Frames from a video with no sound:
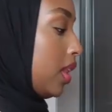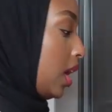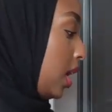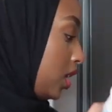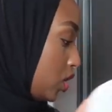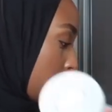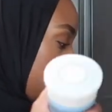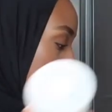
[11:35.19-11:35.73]
And then
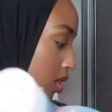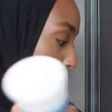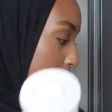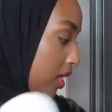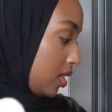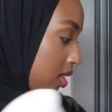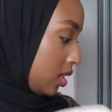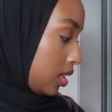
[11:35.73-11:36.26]
I just
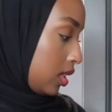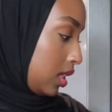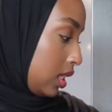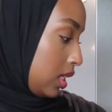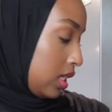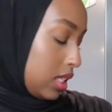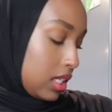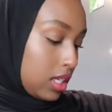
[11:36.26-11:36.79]

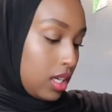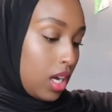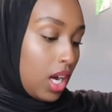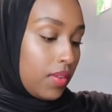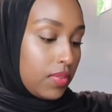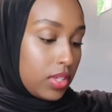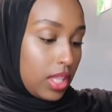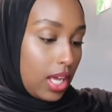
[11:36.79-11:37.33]
basically
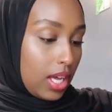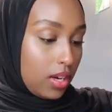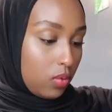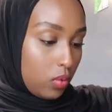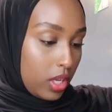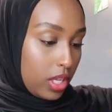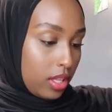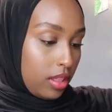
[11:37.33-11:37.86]
cover that
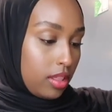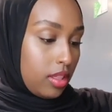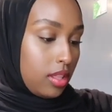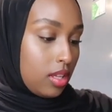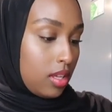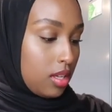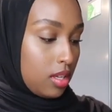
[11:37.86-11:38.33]
with